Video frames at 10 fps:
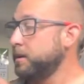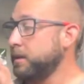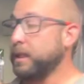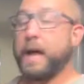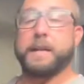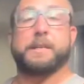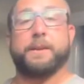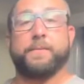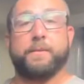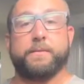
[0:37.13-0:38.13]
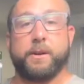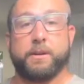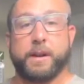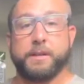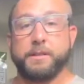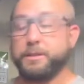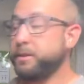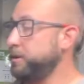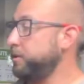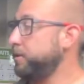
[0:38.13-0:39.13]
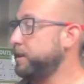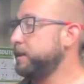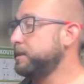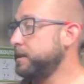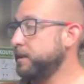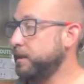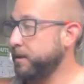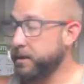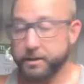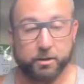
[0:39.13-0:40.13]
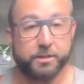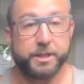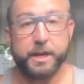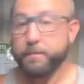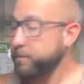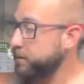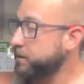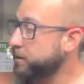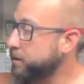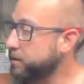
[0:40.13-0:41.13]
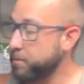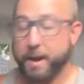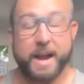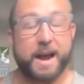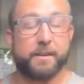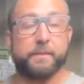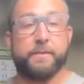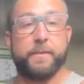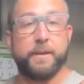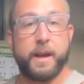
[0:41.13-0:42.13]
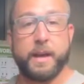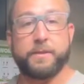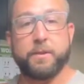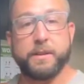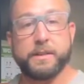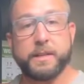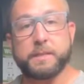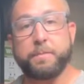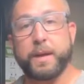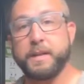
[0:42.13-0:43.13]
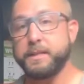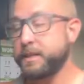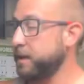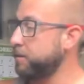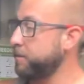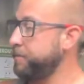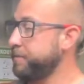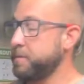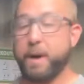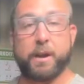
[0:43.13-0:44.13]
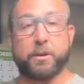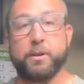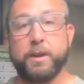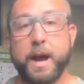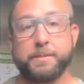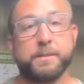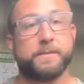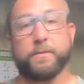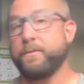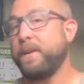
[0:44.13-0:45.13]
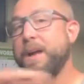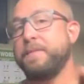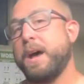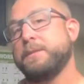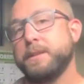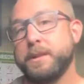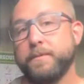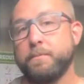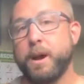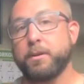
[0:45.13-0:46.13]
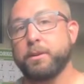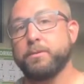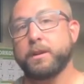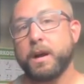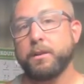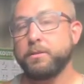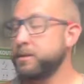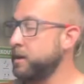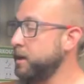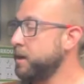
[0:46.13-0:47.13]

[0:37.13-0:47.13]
Lots of different variations you can do with this. These are cheap. They're made out of A36 plate steel. Powder coat options for 5,000 different powder coat colors.